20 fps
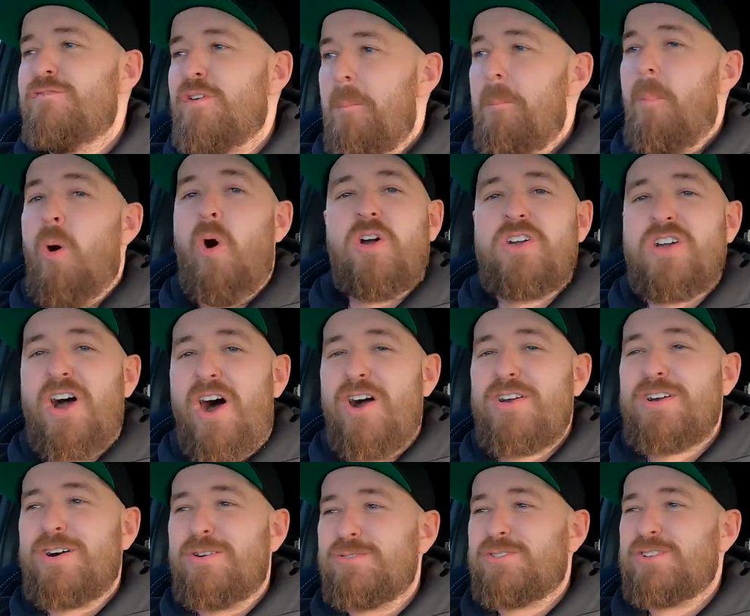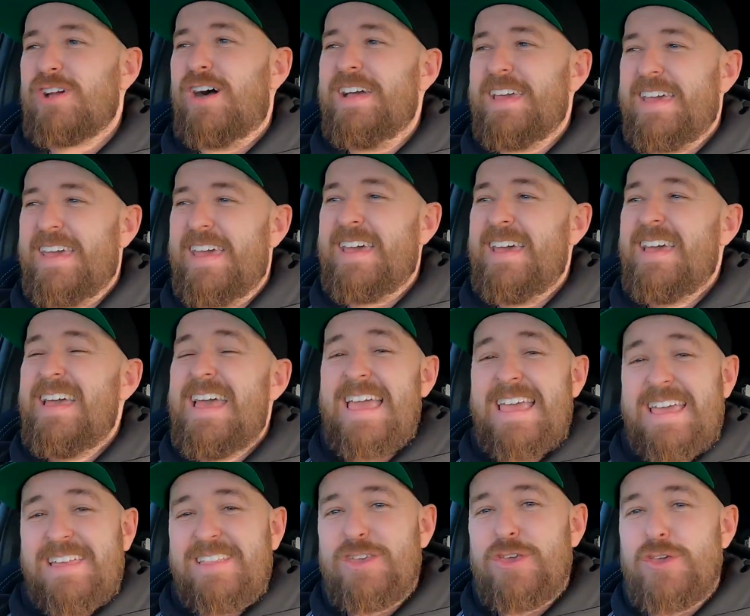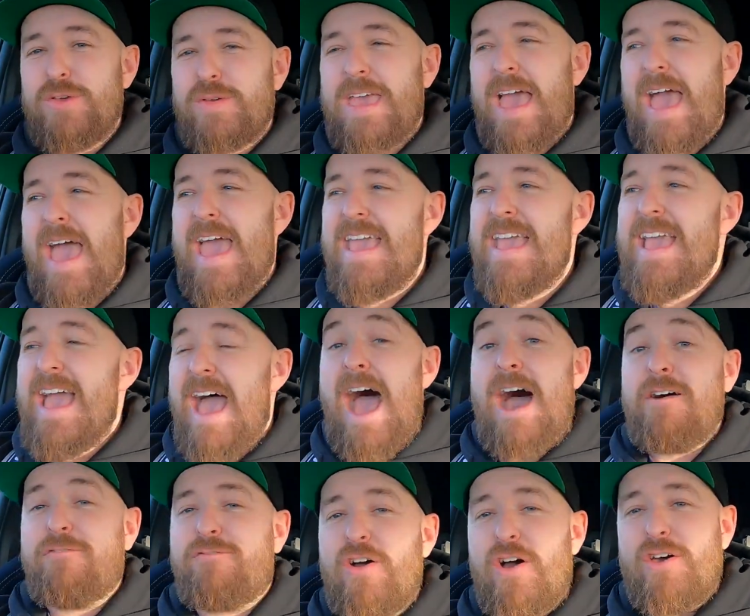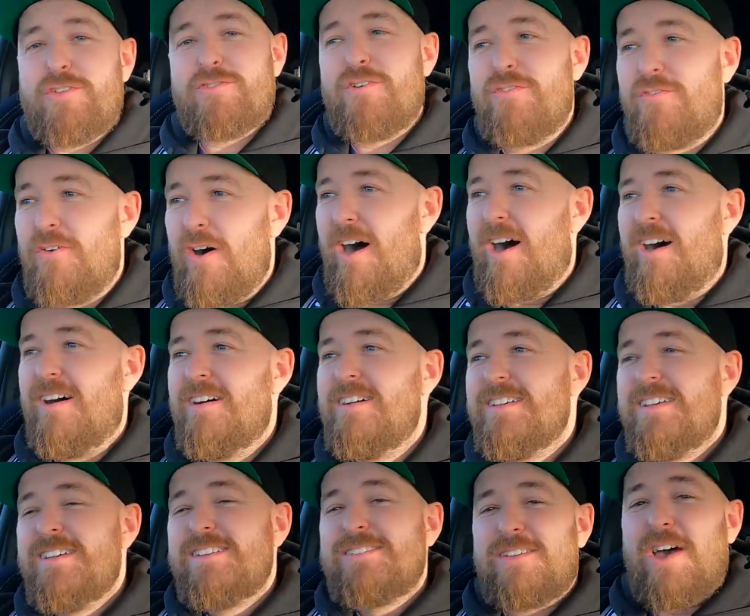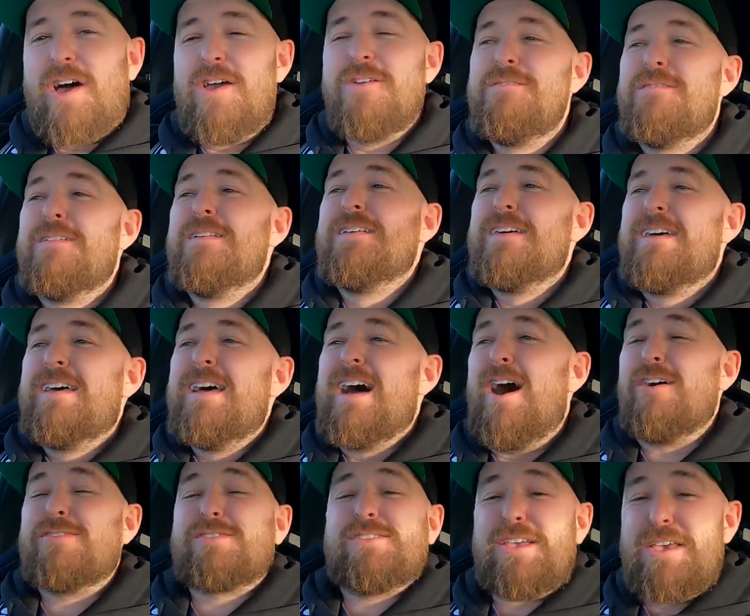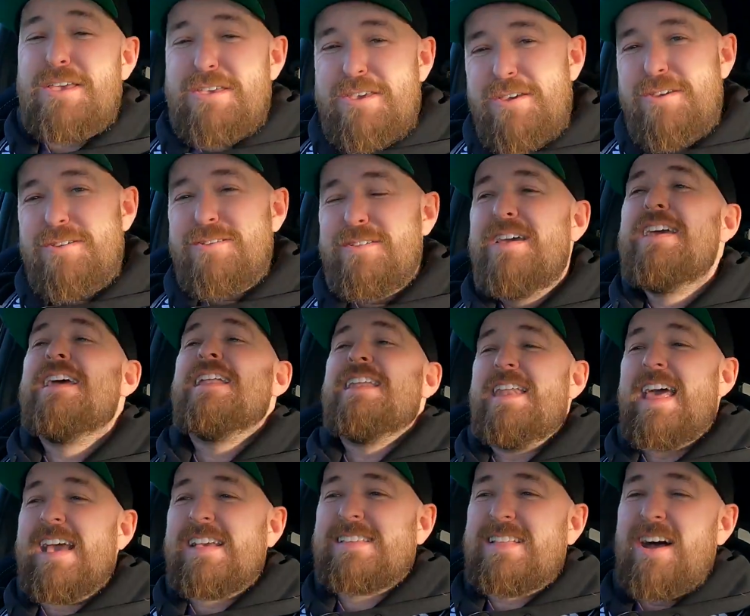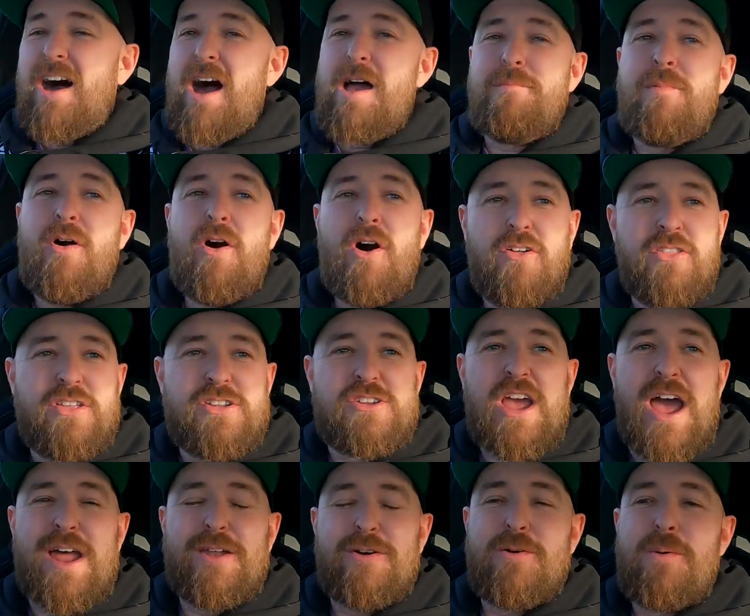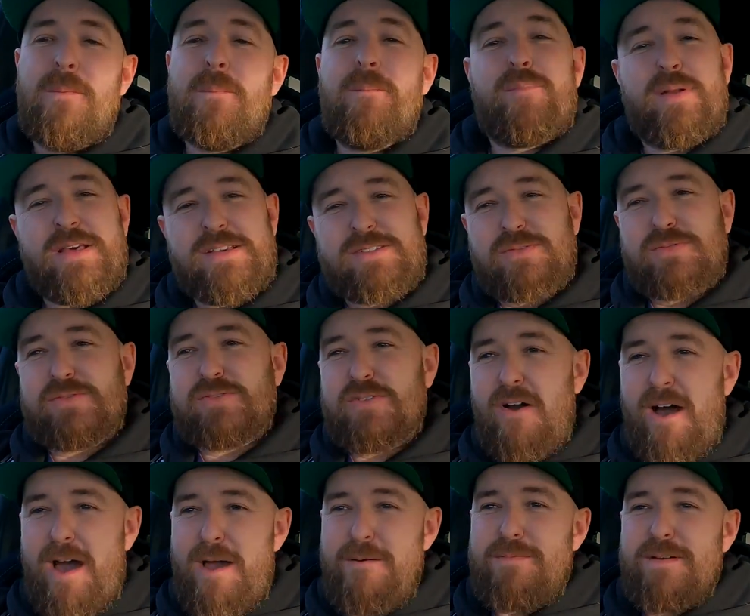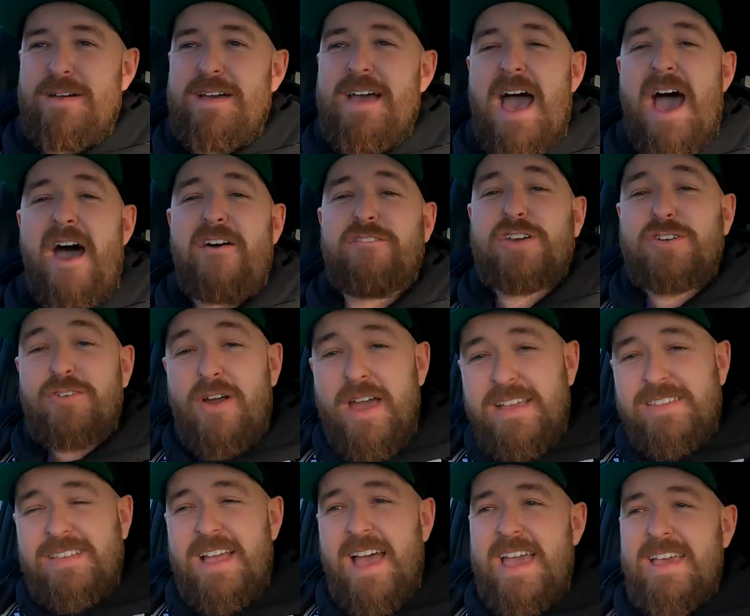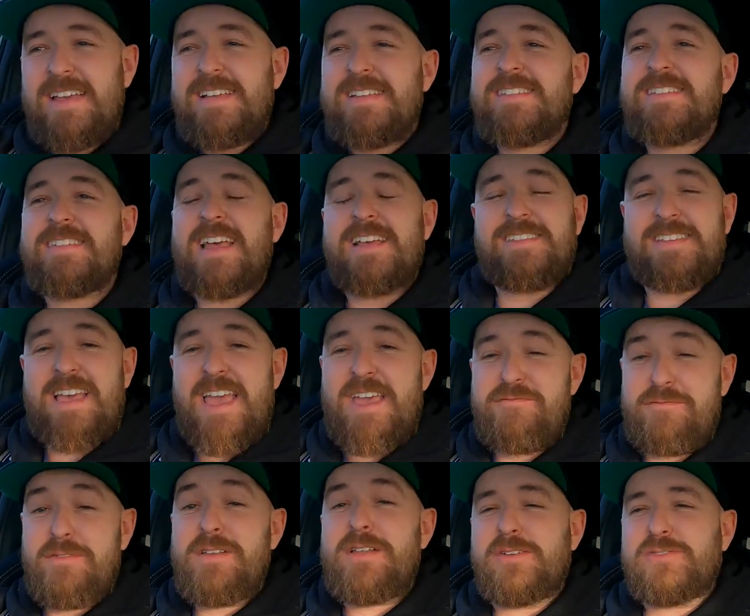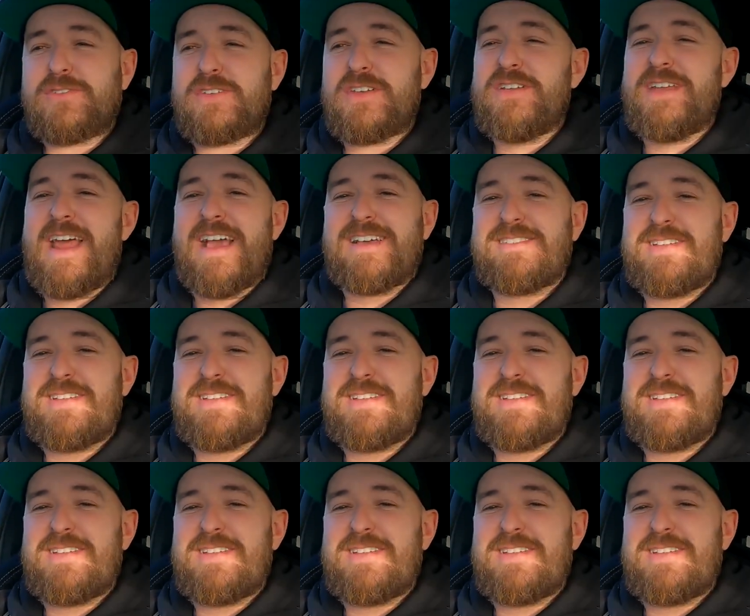for more car culture here in the UK and further afar. So I'll see you next time on the channel. Please subscribe. Have a great day. Stay safe. See you next